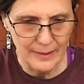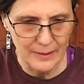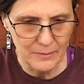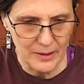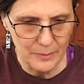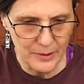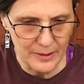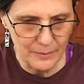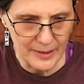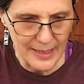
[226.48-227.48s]
Now I'm going to put
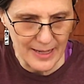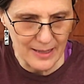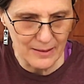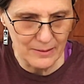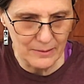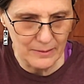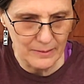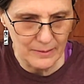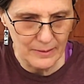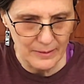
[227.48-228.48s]
them down
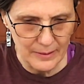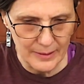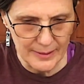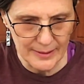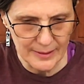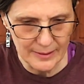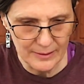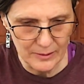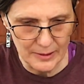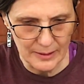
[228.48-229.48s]
into the
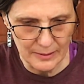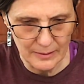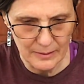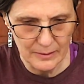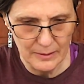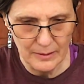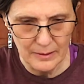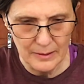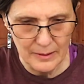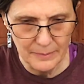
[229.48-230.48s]
soil
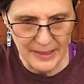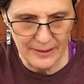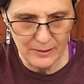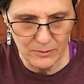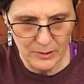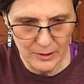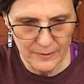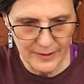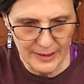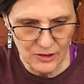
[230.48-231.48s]
about 1/4
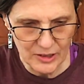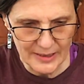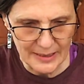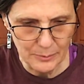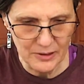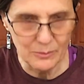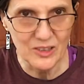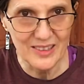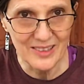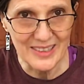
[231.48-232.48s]
of an inch deep, so I'm
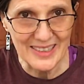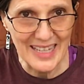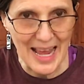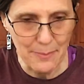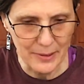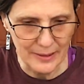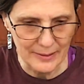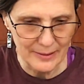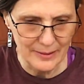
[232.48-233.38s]
just sort of tapping.